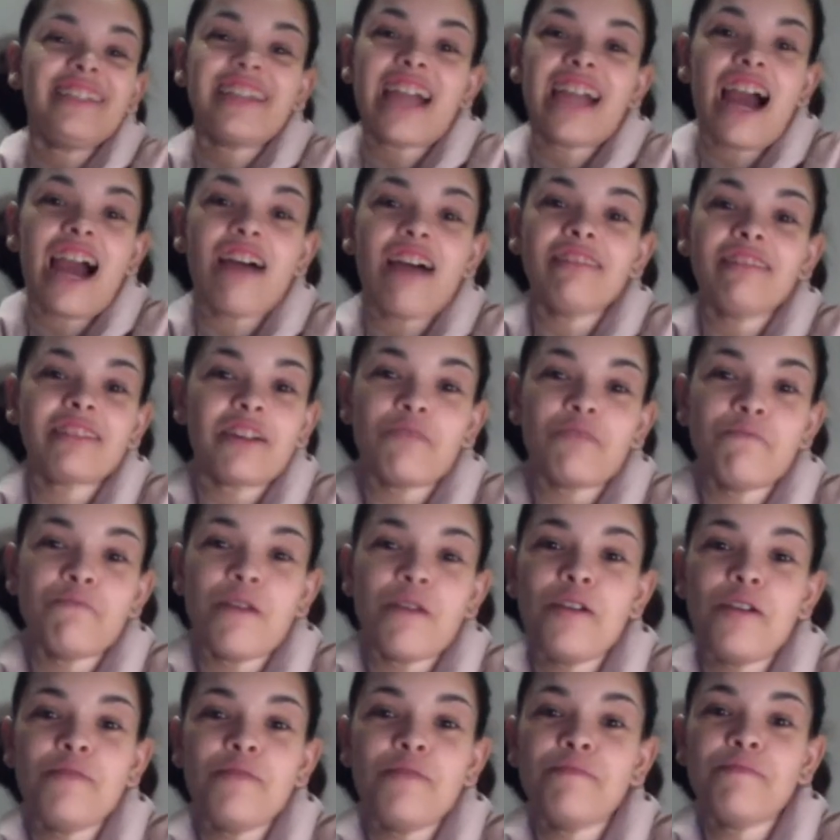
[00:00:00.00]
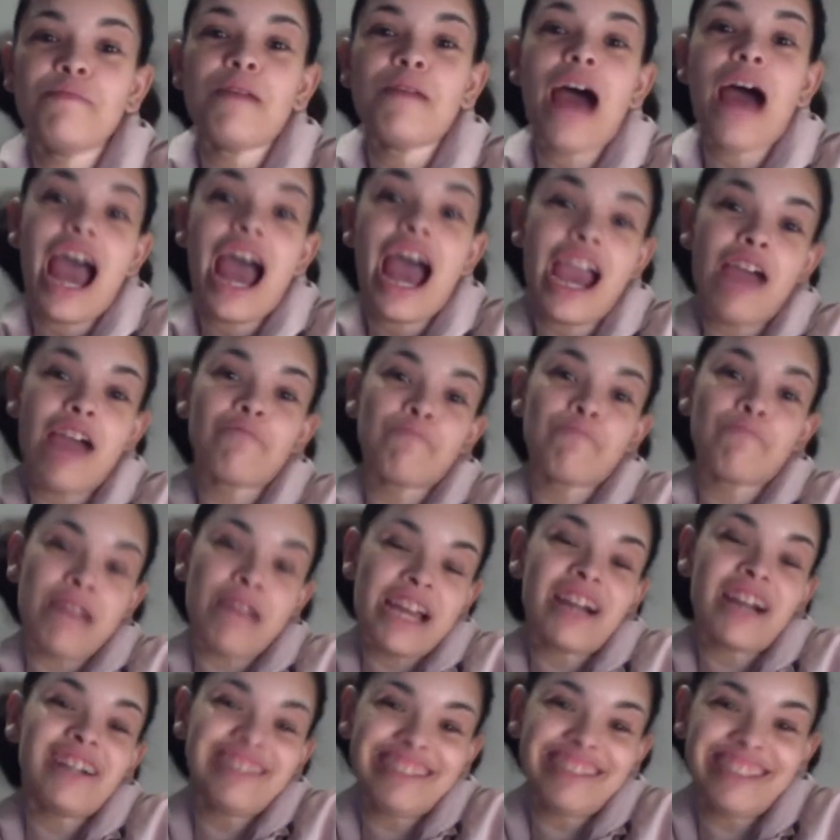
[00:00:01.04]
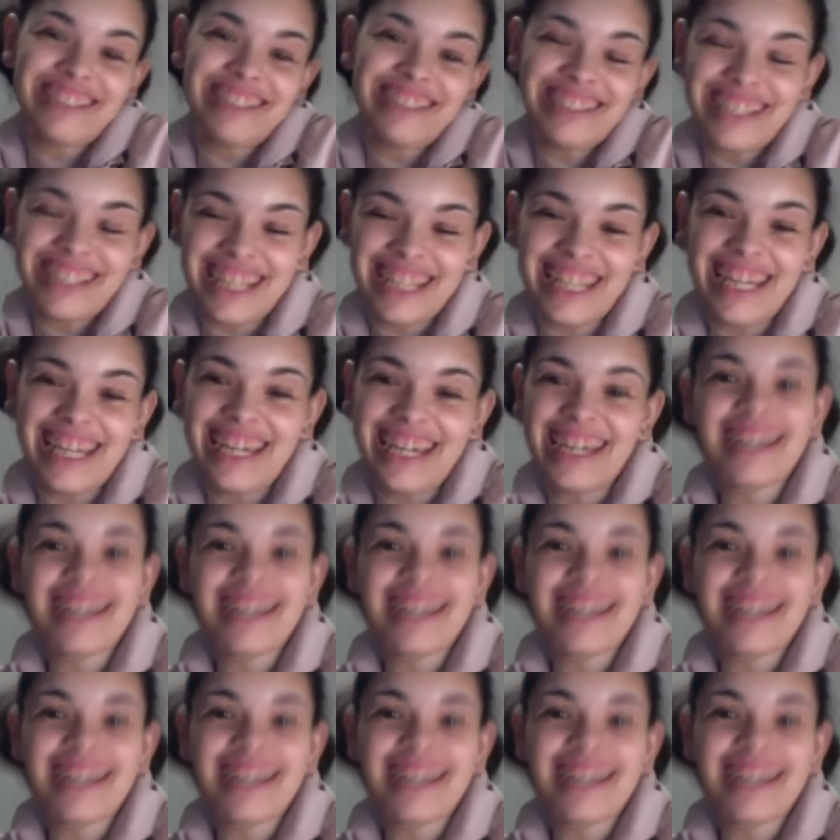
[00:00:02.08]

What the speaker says: cows come home. I have my conscience clear.